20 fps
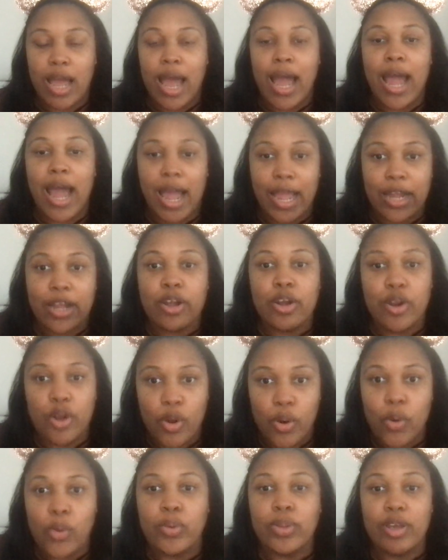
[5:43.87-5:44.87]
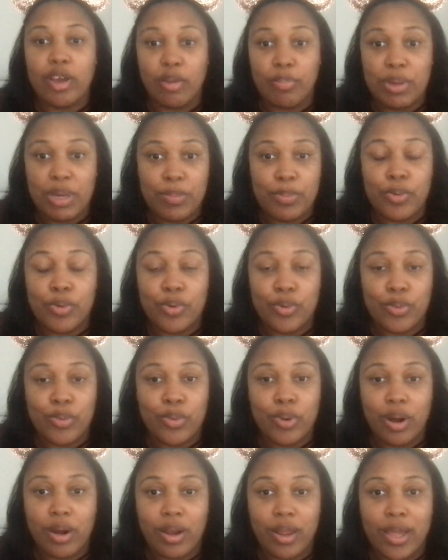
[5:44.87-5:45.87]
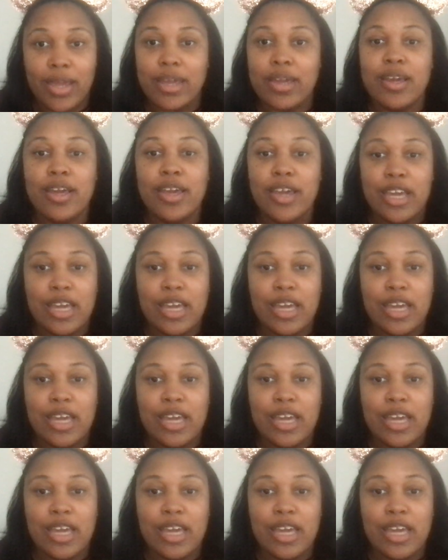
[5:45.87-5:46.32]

I know there are people who are like,